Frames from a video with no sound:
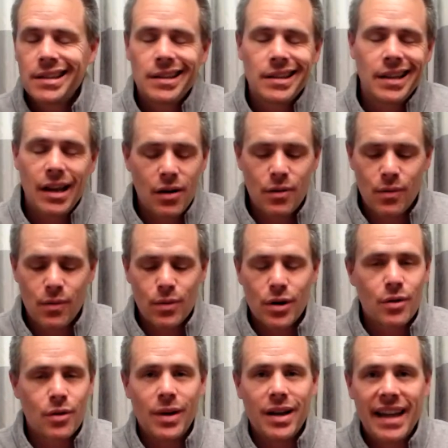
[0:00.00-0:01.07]
they don't
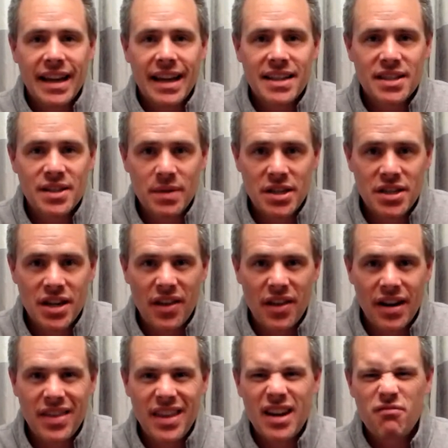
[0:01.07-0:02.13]
work well next to each other,
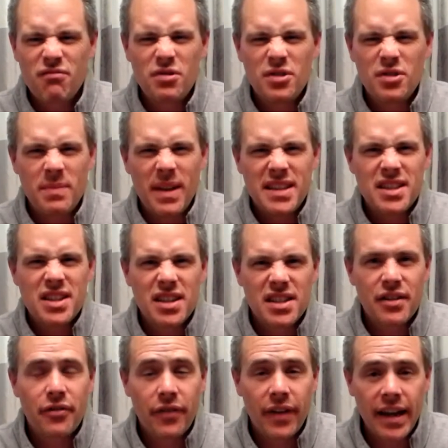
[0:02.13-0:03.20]
and their roots might start
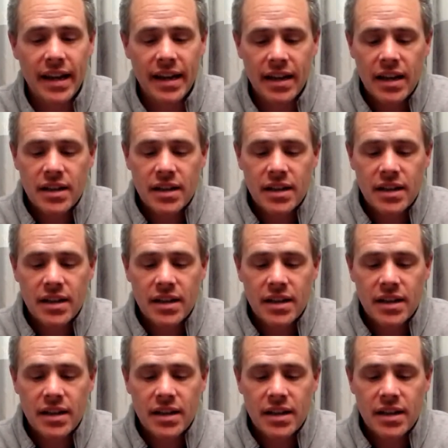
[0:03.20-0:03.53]
to fight.